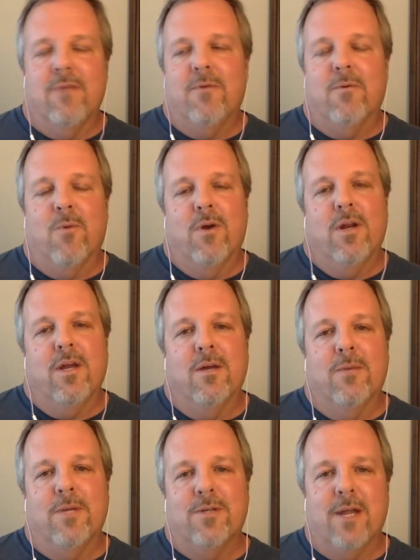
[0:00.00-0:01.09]
If you weren't any
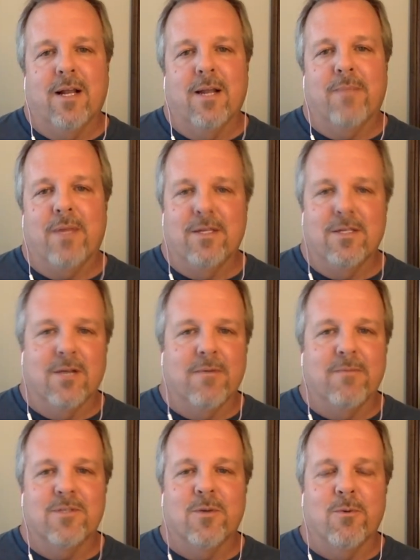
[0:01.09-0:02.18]
good, we try to clip the ends off
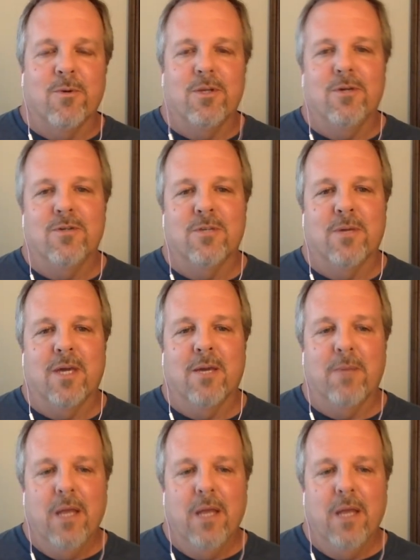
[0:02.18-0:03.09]
of them so we wouldn't use them again.